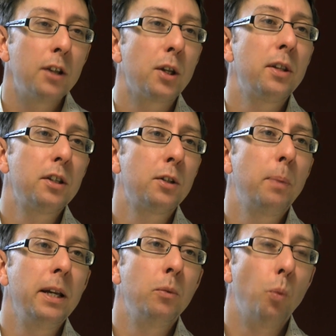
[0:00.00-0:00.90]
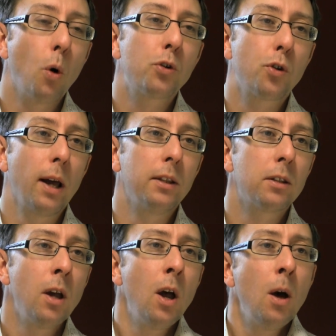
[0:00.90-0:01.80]
So this has been one
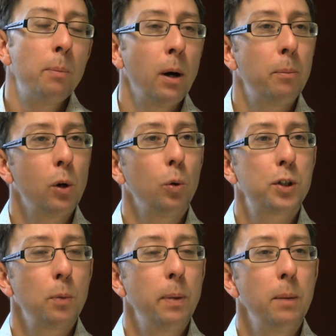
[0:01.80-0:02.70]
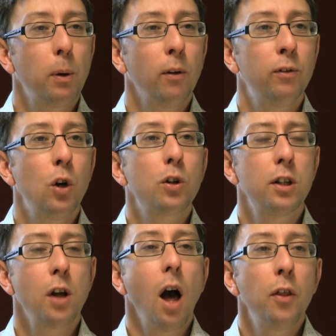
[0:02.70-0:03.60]
trend. But also people have
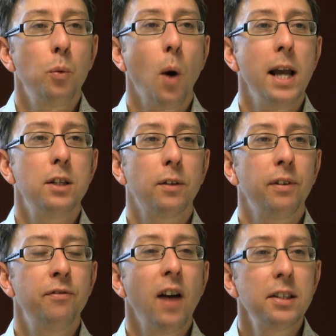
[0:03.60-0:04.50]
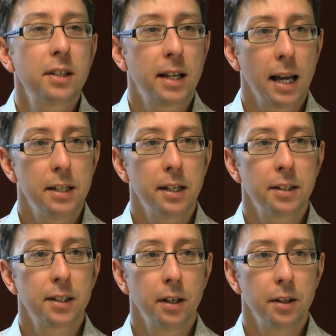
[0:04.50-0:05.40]
looked at other ways of
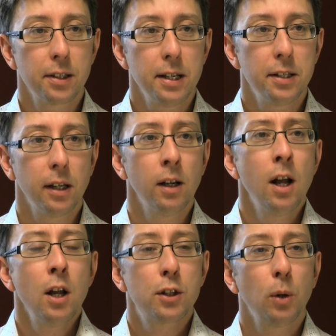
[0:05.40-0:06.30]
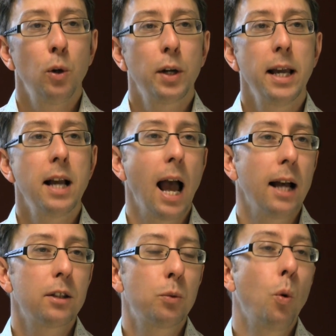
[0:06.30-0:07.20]
investigating synesthesia, so looking
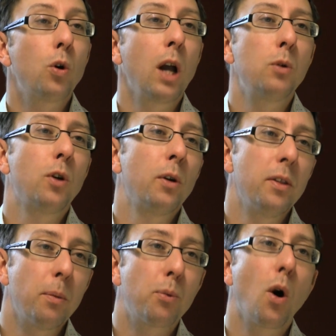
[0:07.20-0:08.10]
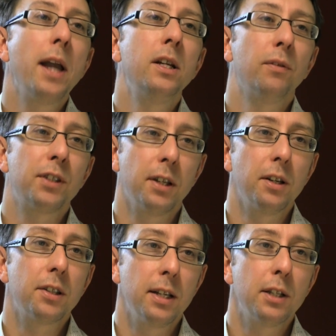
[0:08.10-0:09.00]
at what goes on in the brain of
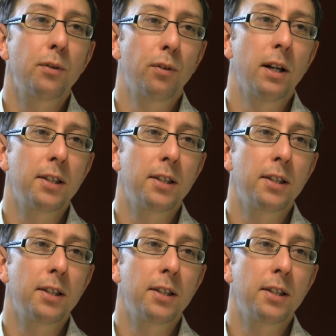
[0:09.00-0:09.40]
synesthetes, for